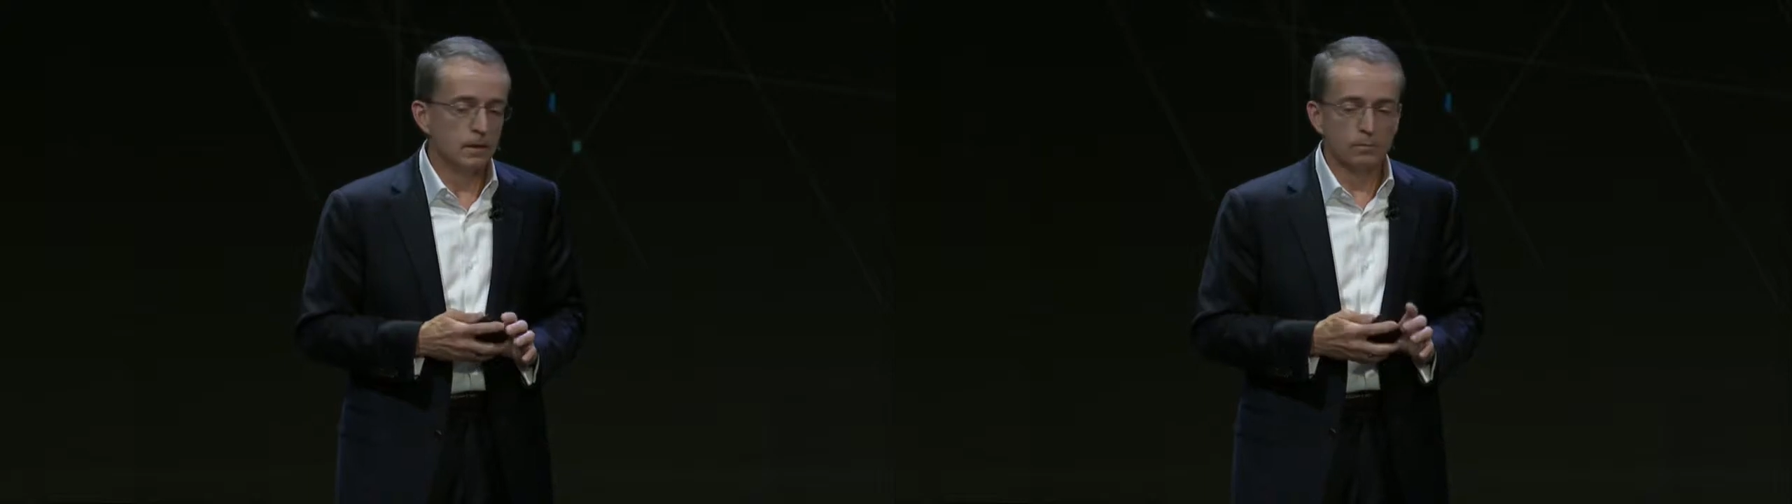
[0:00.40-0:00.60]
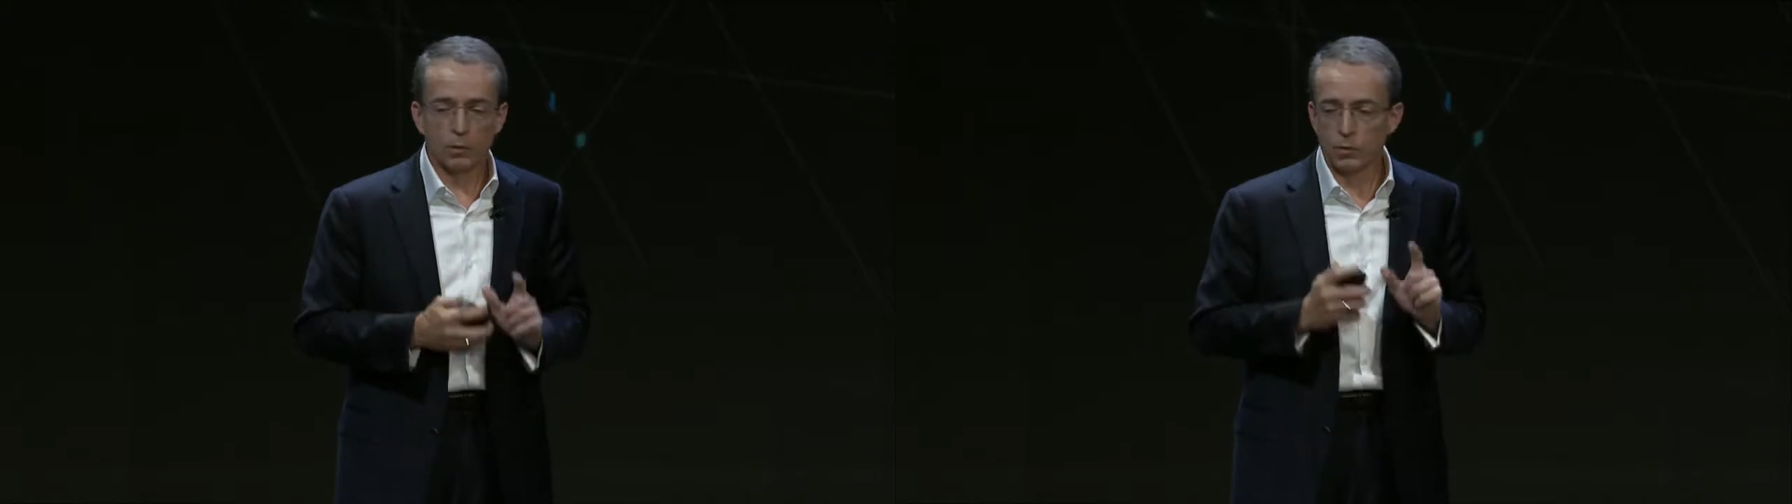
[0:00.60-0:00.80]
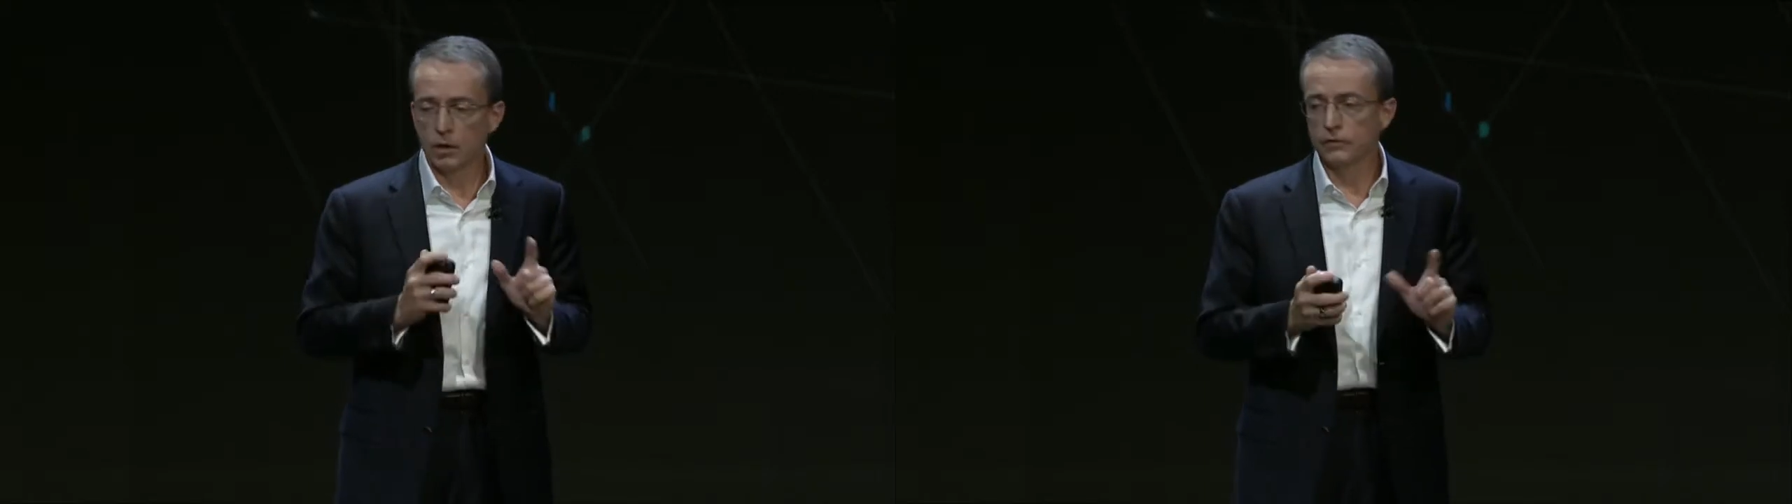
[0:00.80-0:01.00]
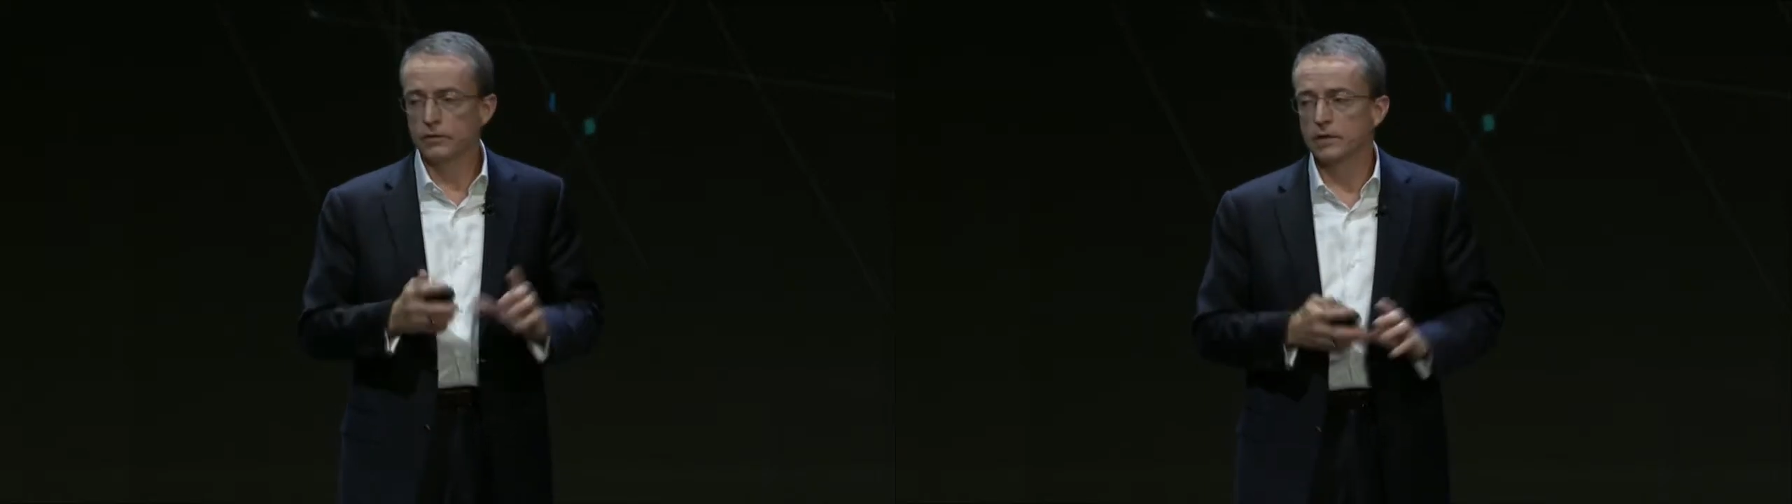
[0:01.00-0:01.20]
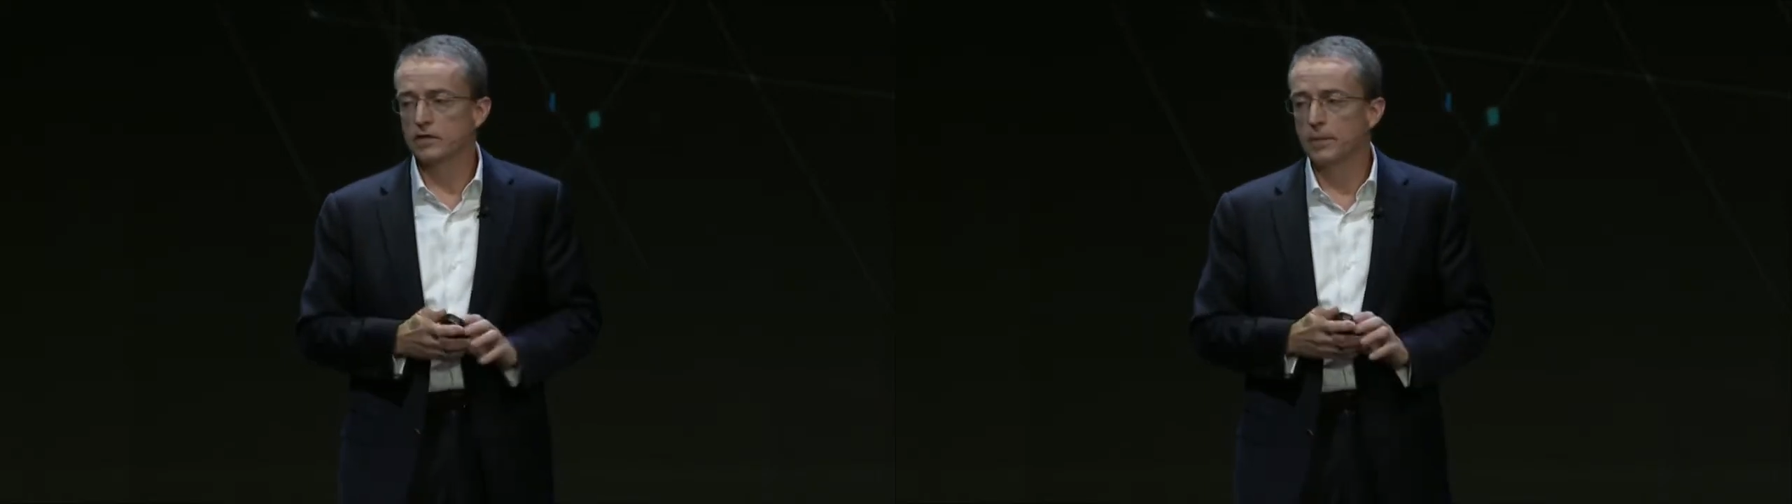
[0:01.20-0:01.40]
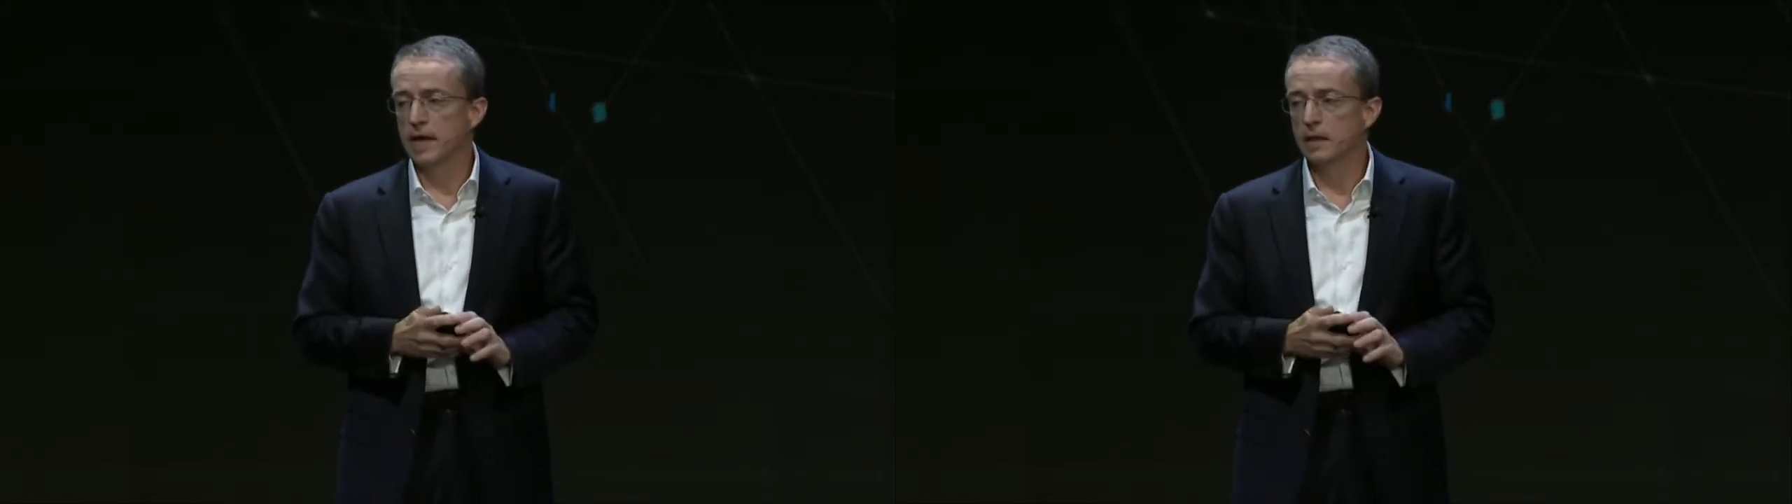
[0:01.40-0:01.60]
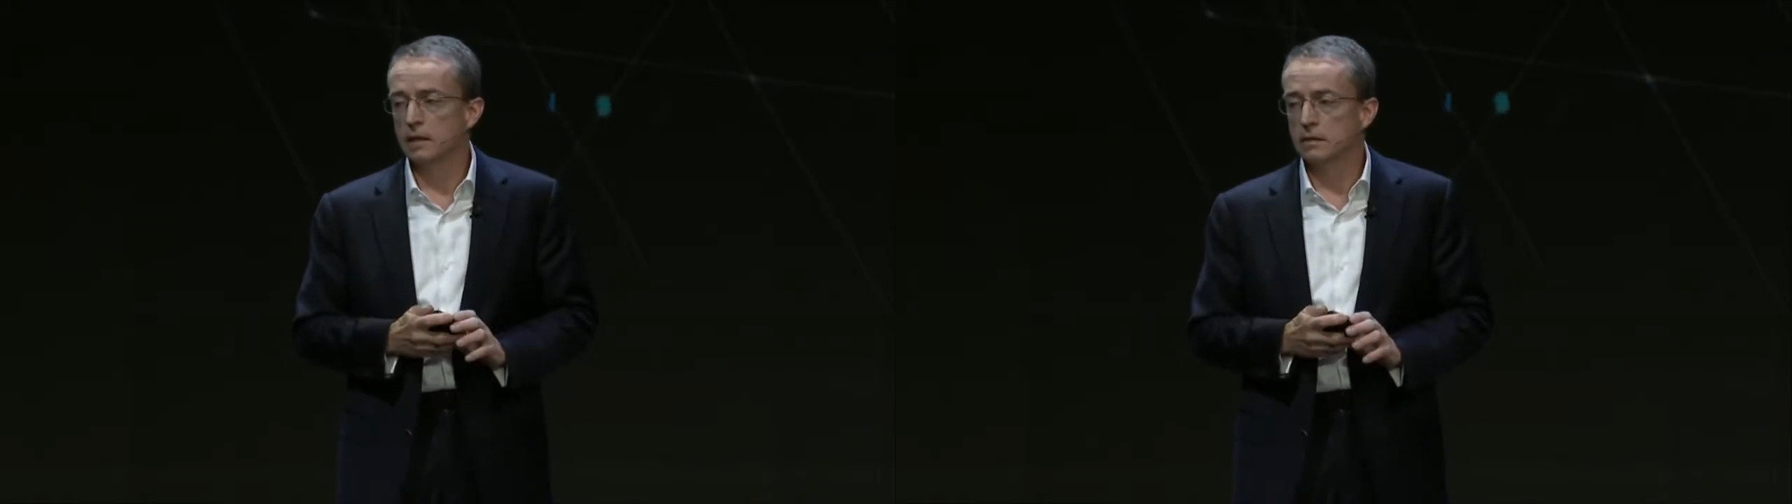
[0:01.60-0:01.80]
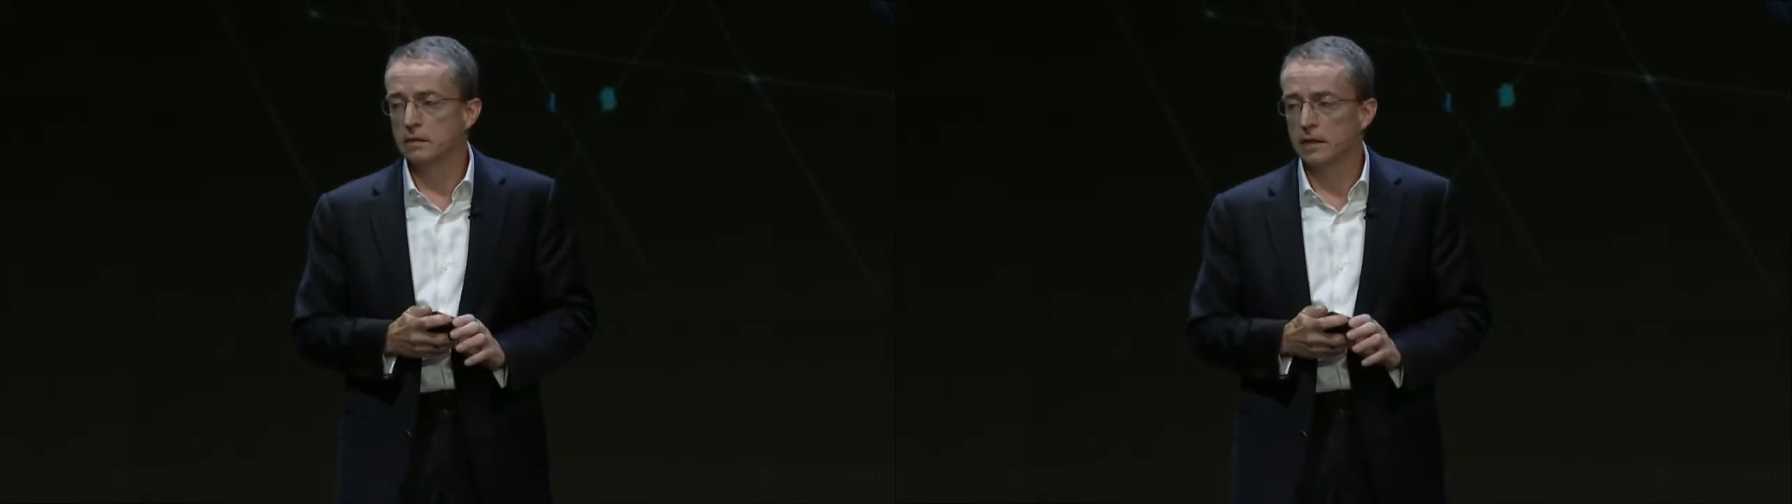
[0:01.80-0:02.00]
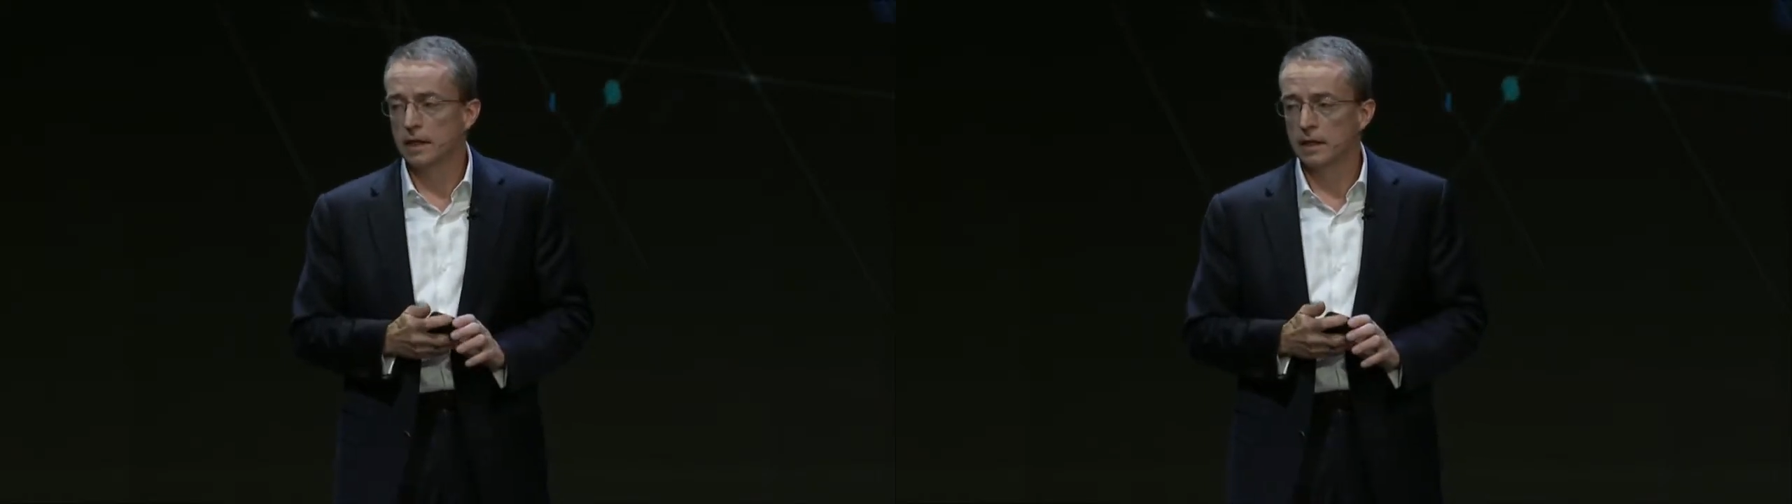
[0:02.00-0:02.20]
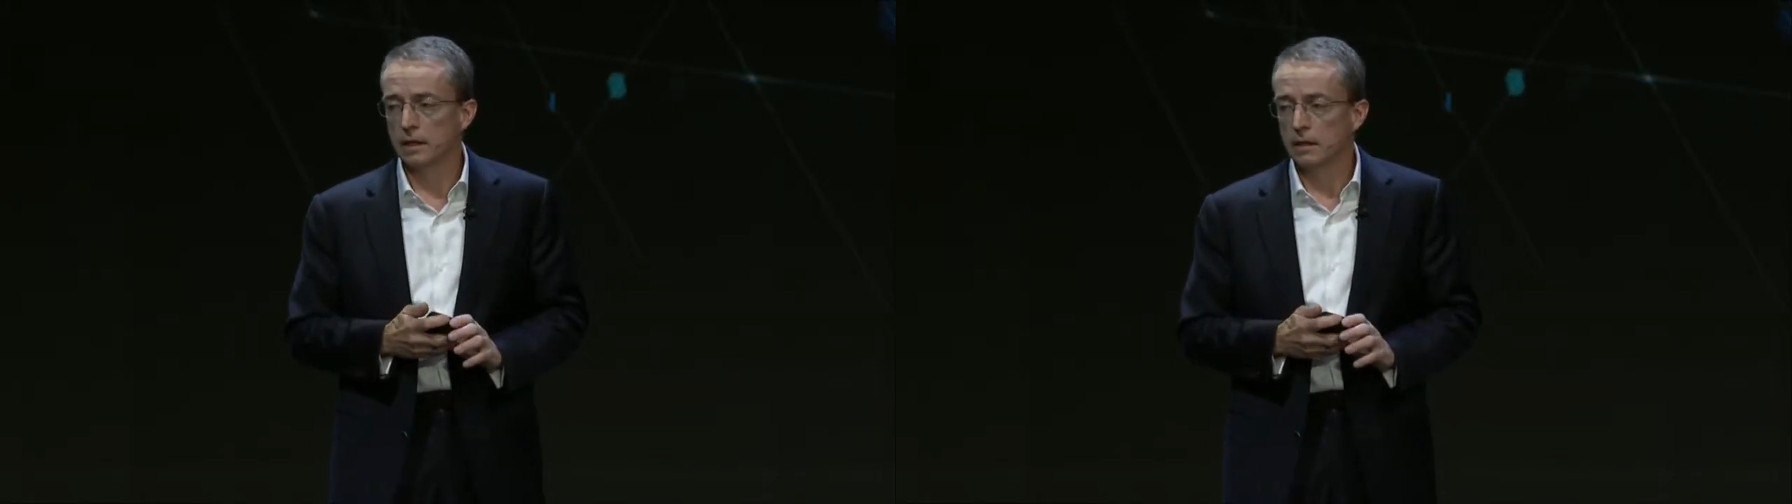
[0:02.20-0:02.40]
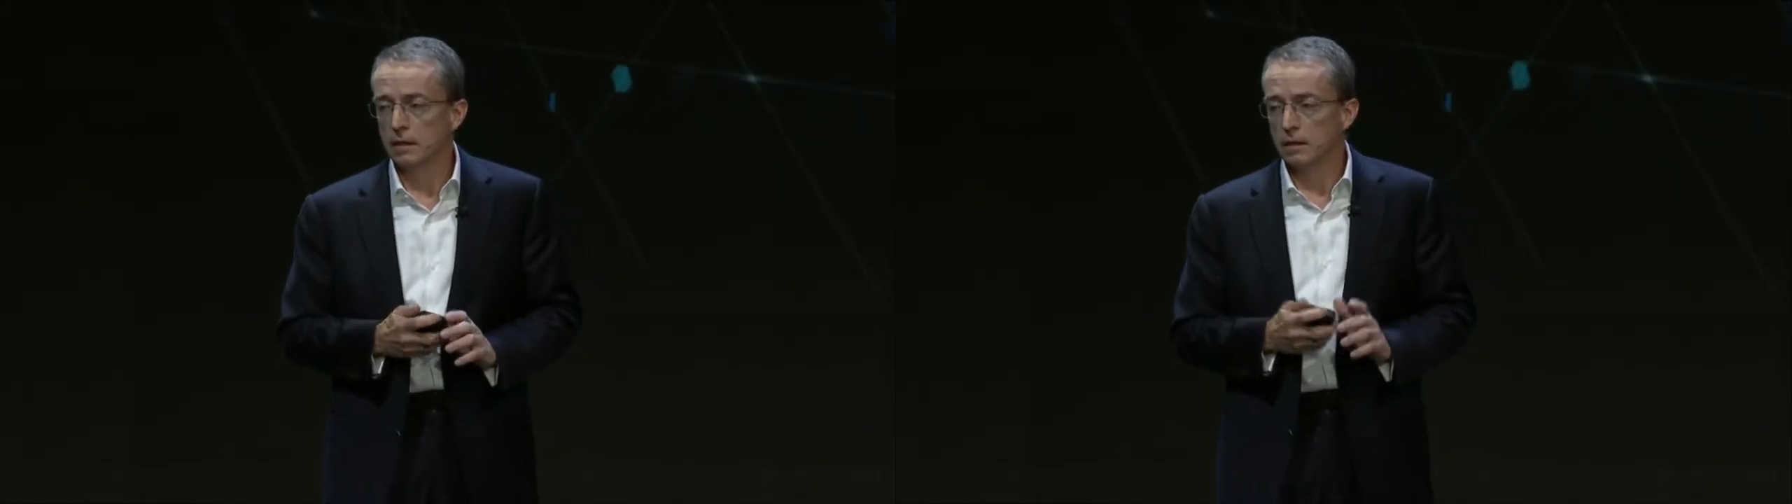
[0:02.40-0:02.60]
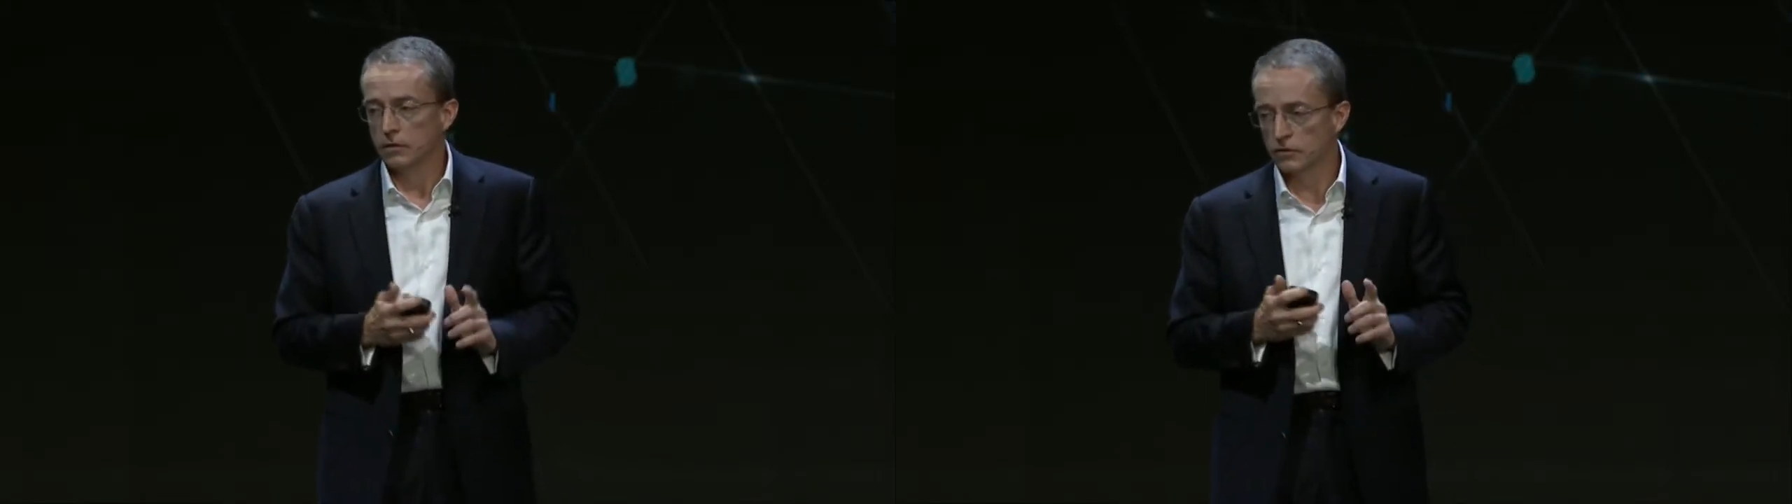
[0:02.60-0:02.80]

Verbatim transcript: but we're also expanding today the